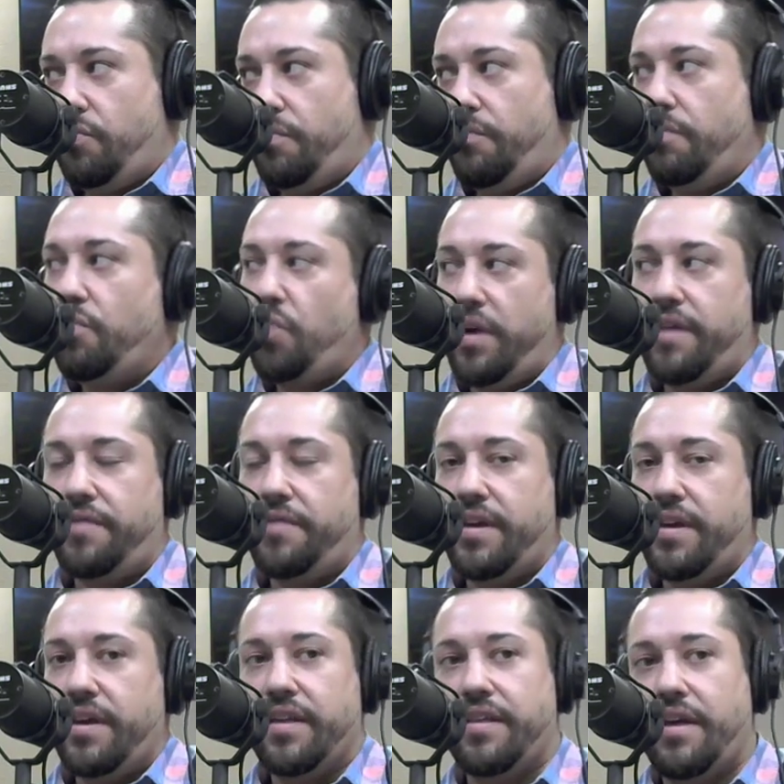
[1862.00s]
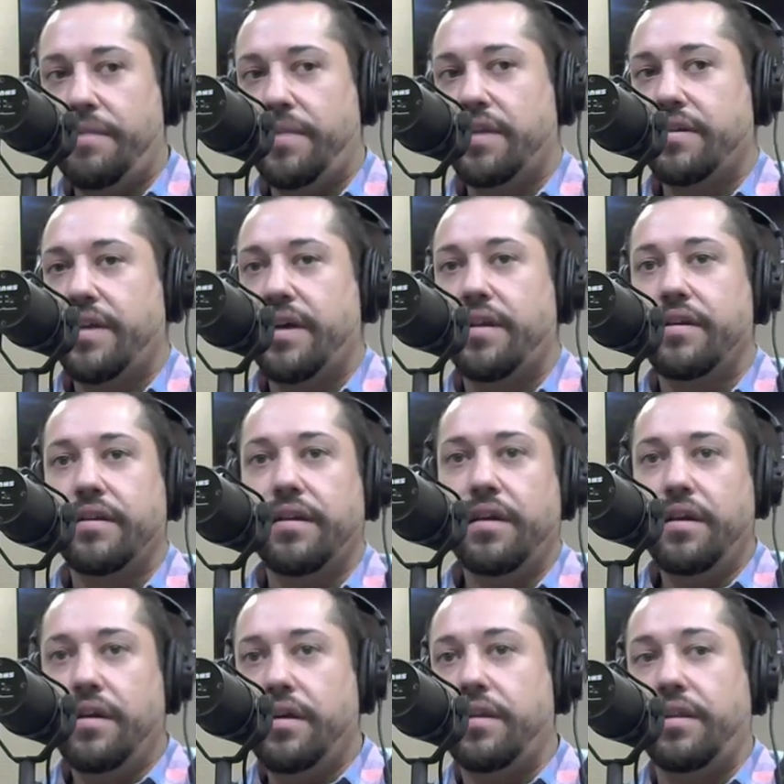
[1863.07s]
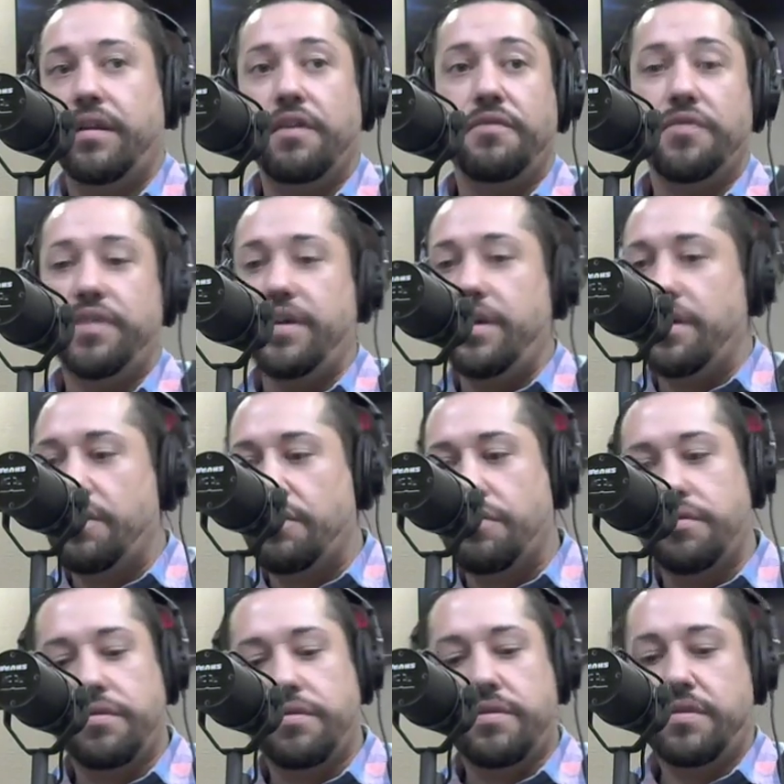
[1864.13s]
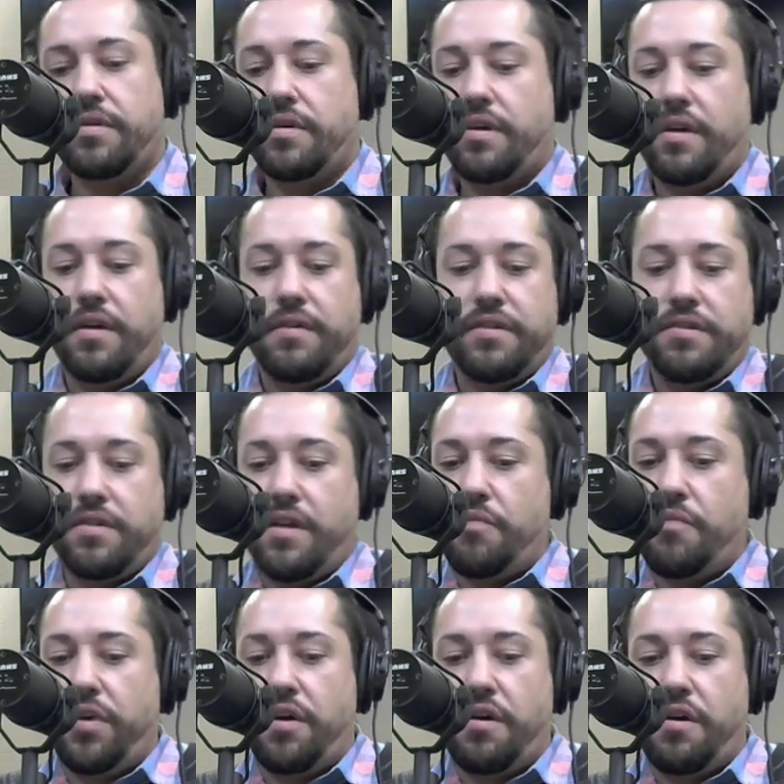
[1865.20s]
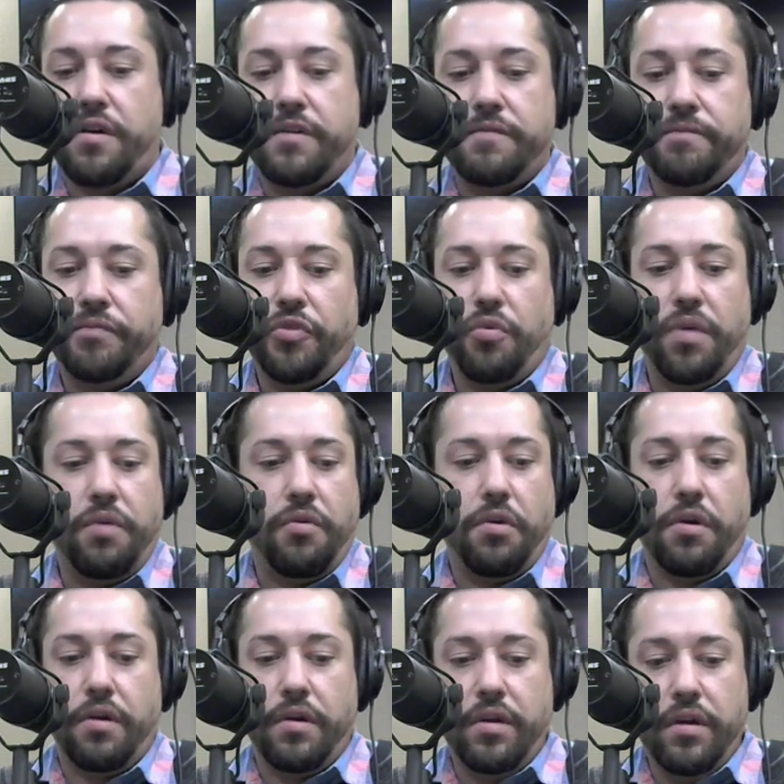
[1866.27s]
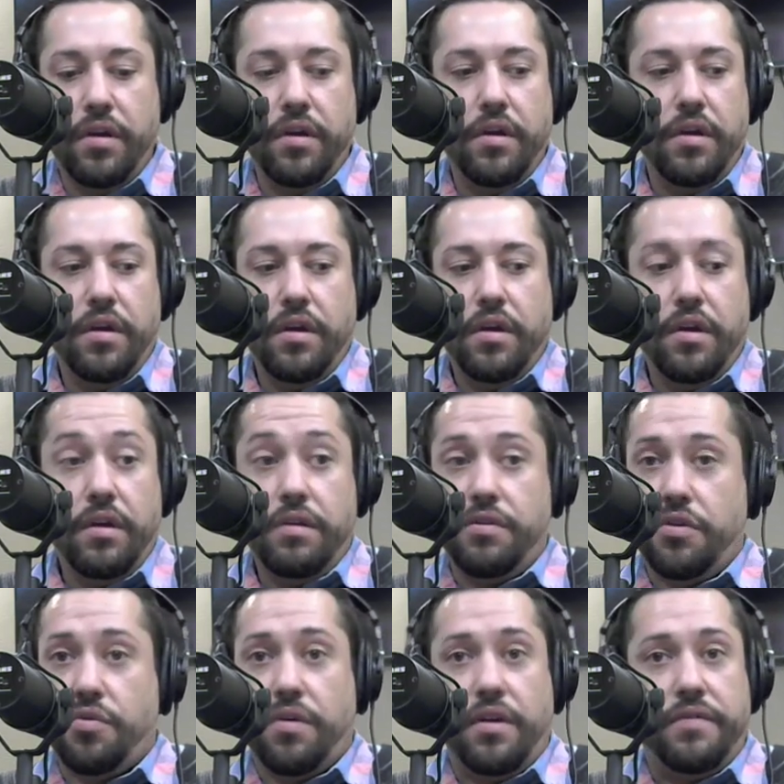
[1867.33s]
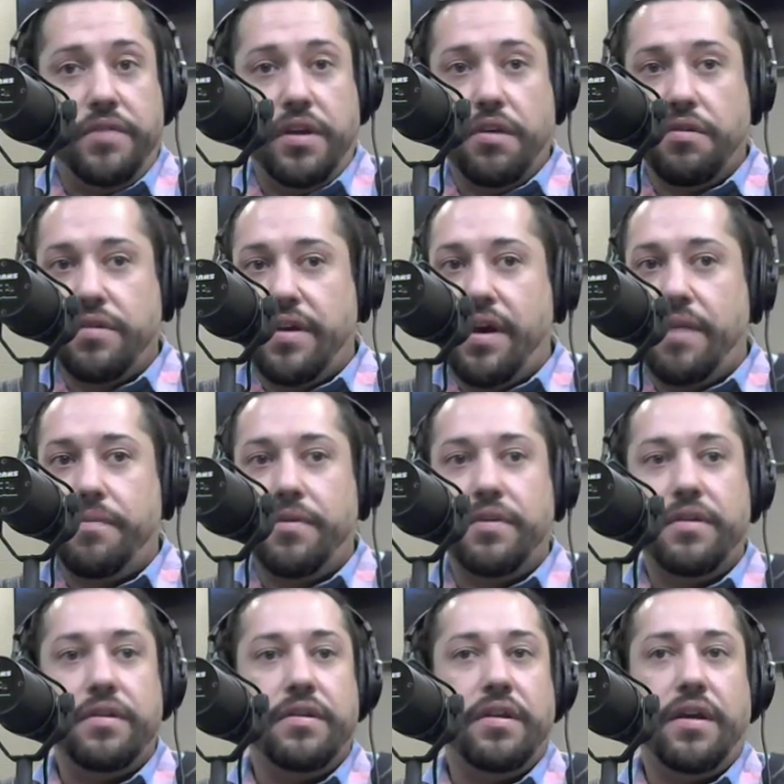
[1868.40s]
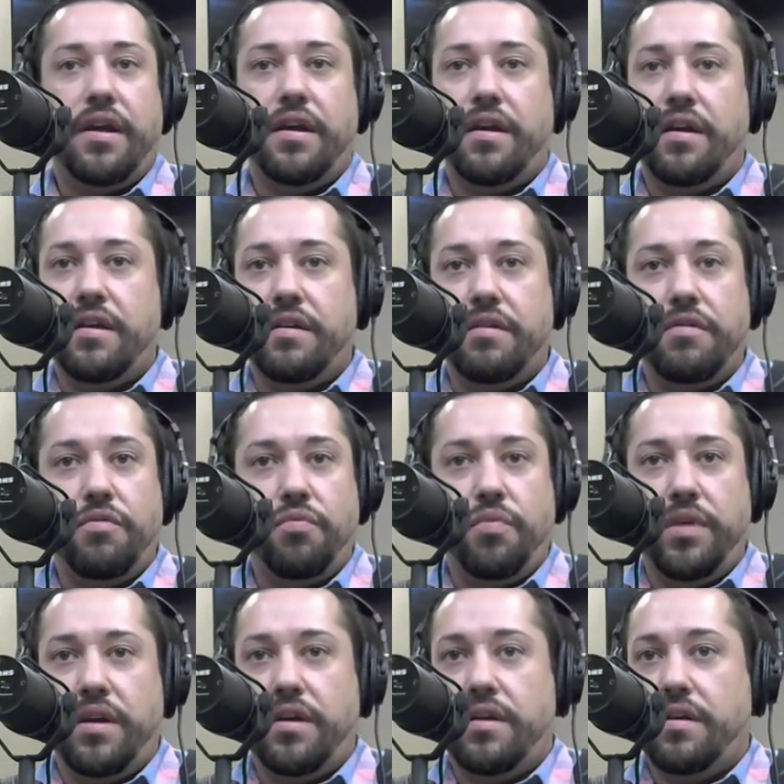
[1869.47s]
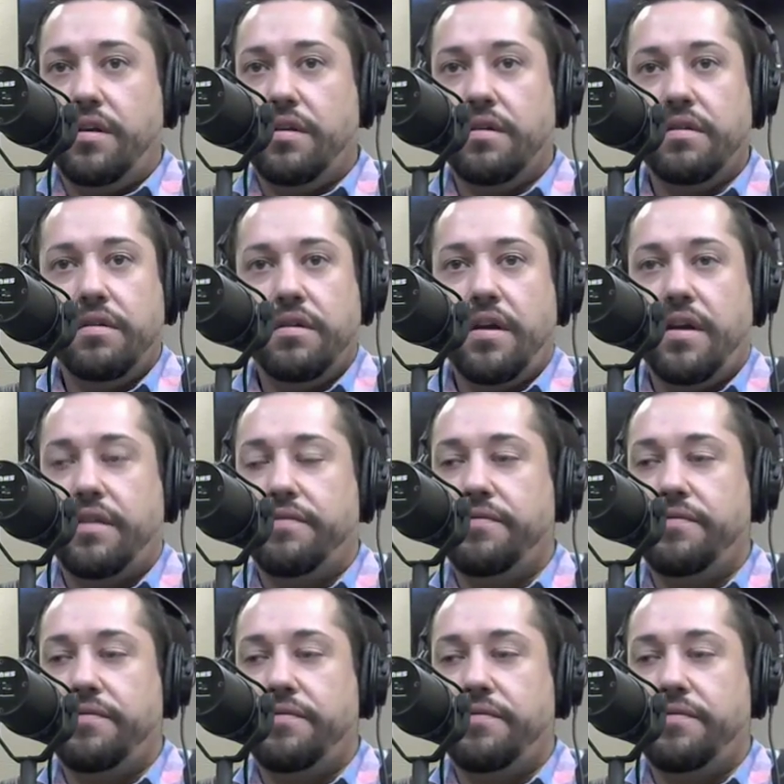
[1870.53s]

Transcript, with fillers: way of thinking and that mentality. And then over the years, as time went on, the Trail of Tears happened, and we kind of